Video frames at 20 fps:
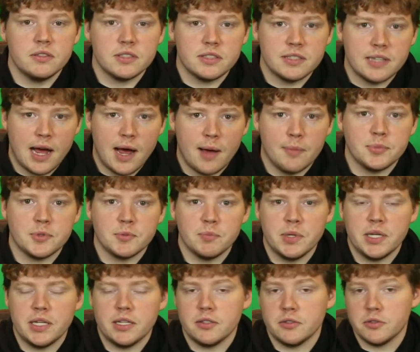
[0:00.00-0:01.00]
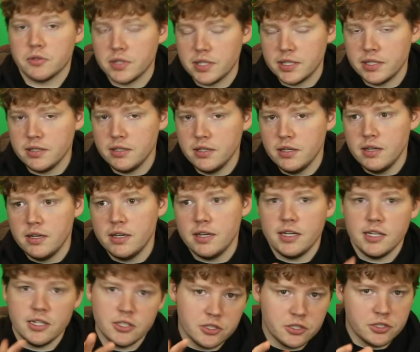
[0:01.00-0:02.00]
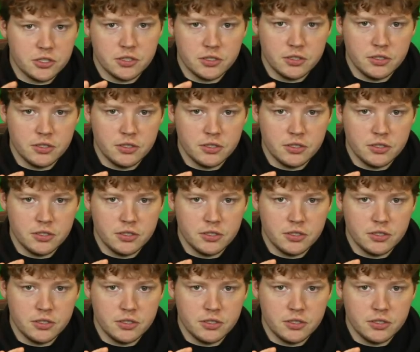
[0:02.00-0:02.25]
stops being green-ish.